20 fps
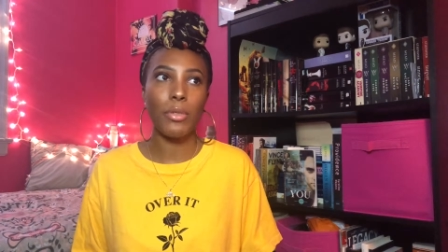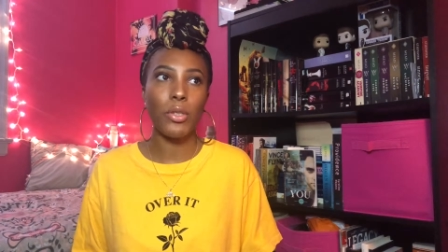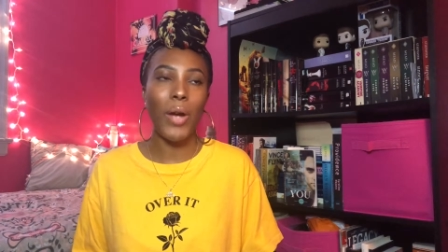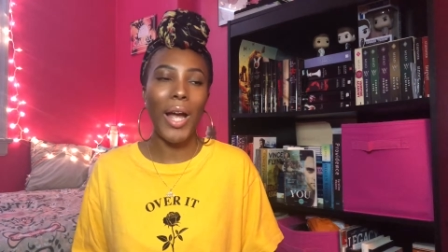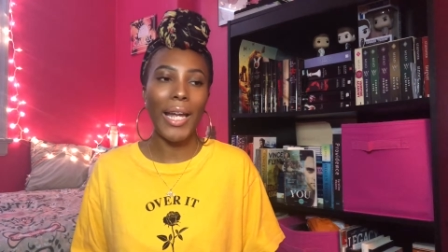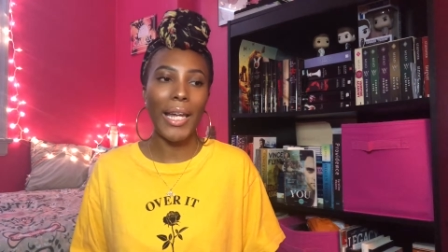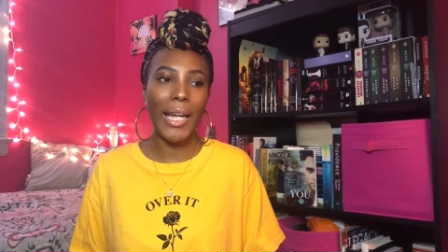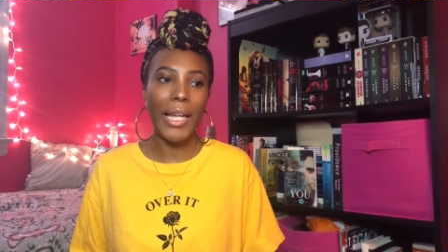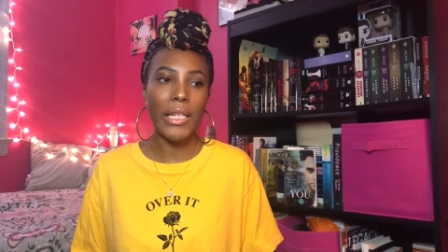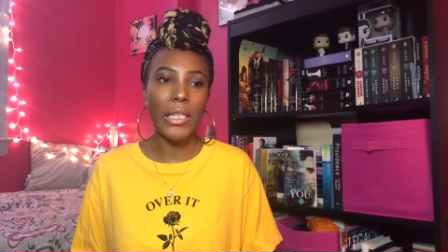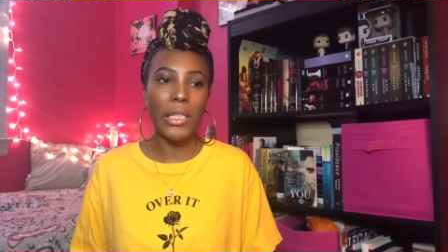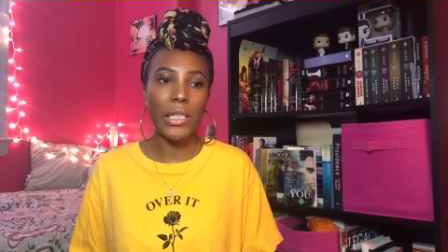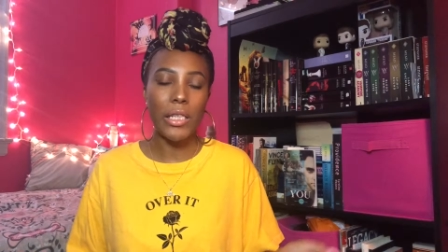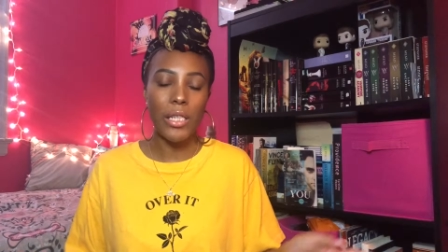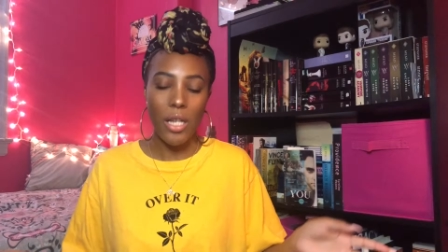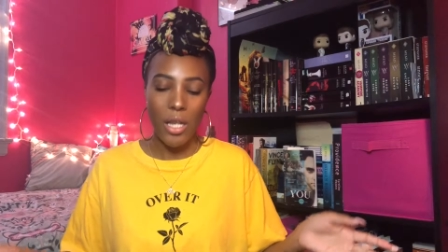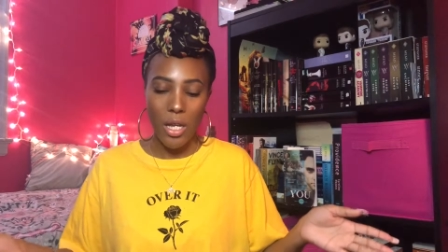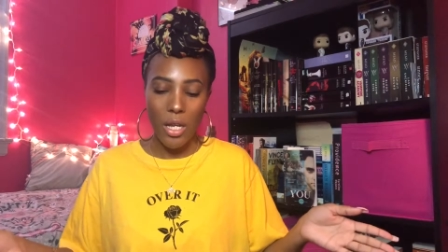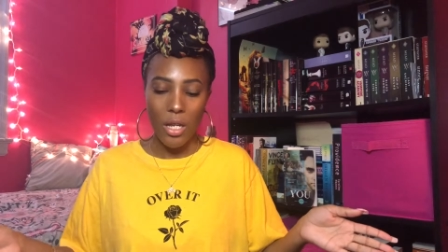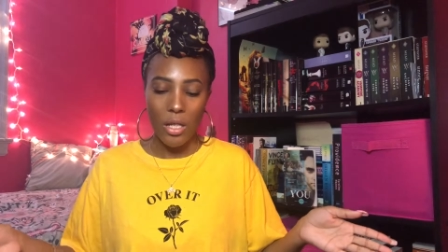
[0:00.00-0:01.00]
So I guess
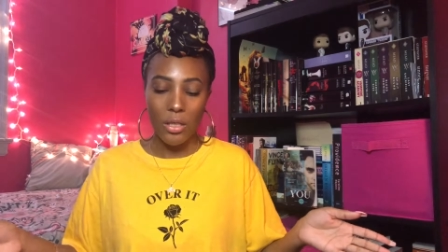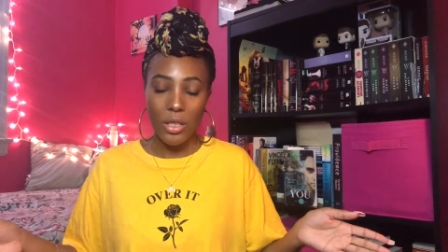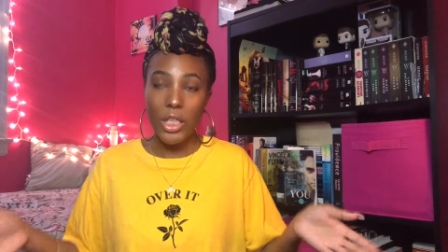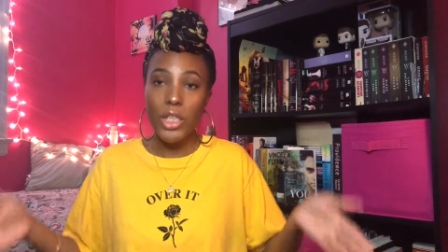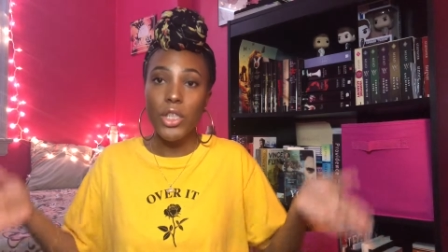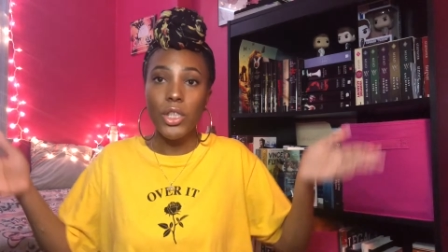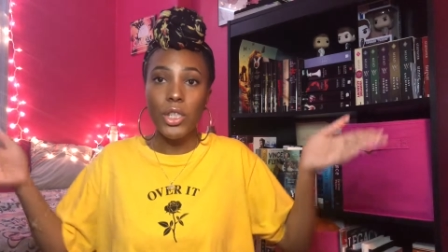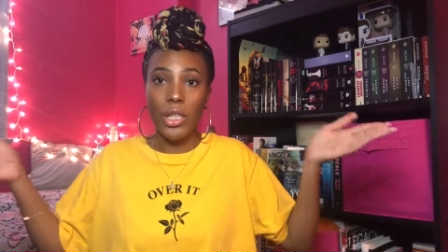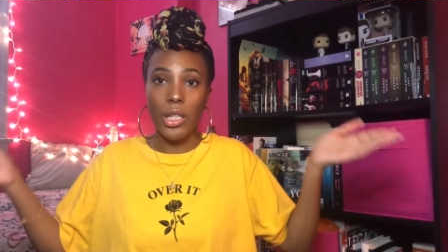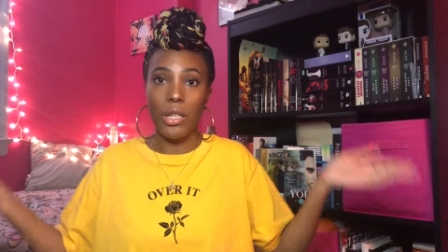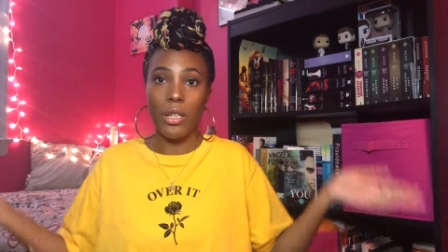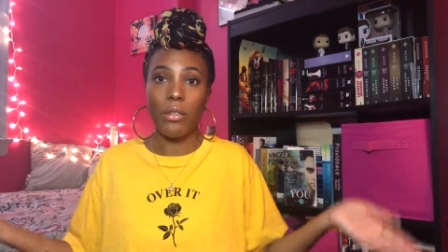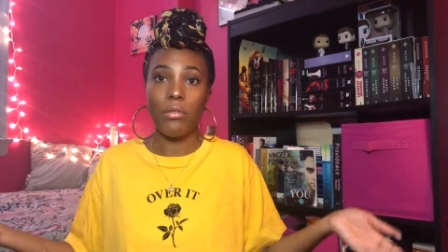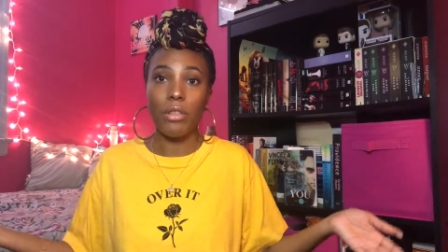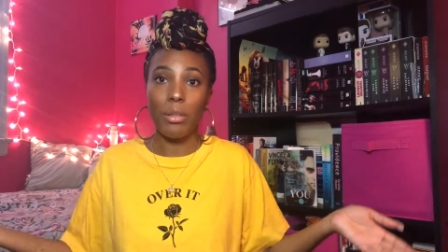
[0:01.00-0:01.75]
this year,